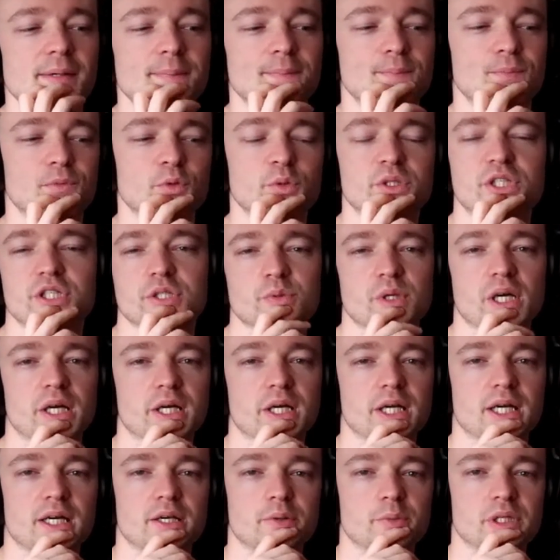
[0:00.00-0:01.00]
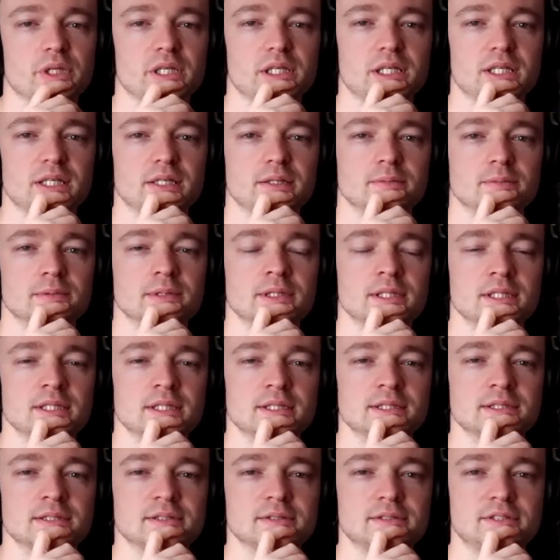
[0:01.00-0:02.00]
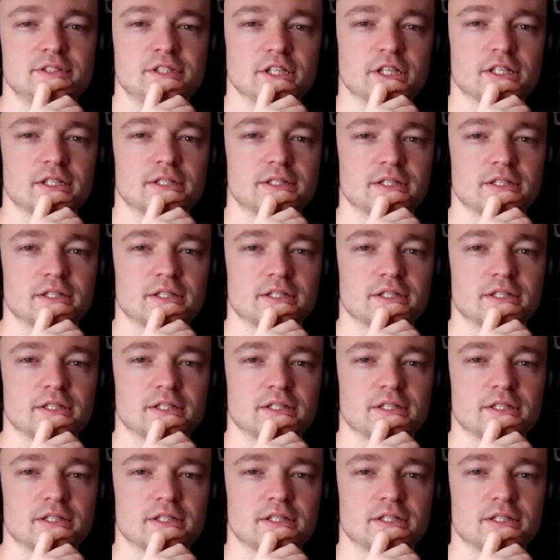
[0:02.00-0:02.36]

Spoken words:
Which is why I kind of want to learn to